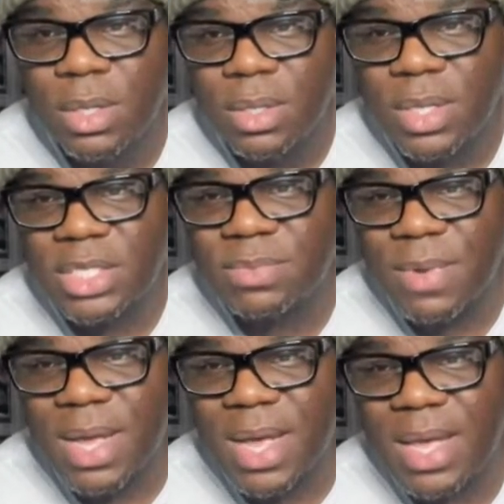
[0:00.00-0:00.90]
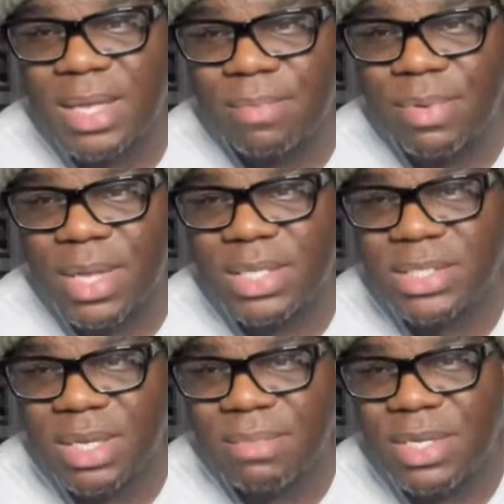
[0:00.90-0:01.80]
That's why I ain't complaining.
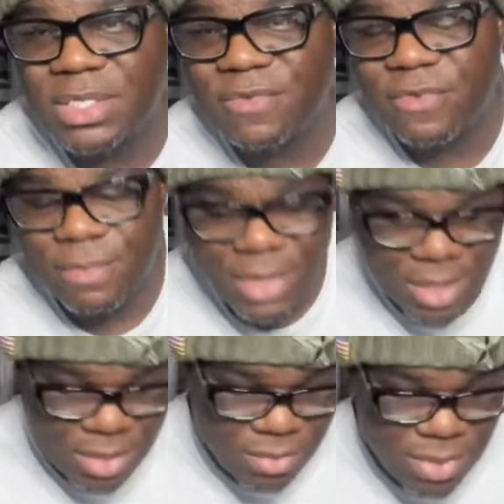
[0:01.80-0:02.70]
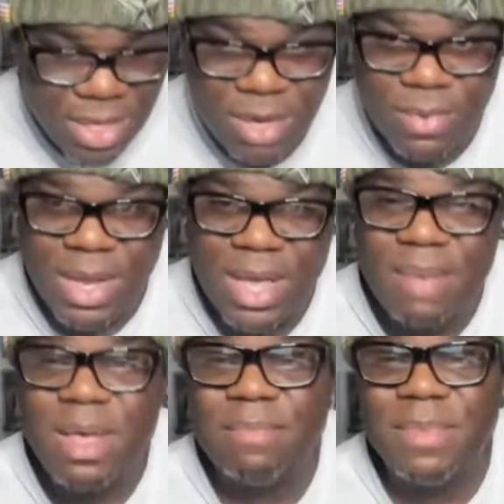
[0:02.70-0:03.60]
Skip easier for me. Damn right.
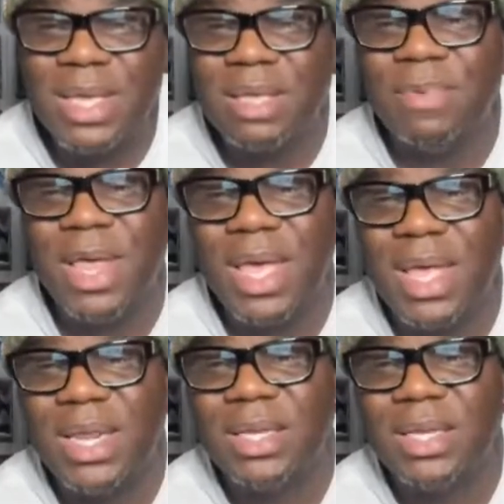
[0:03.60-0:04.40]
I won't be complaining.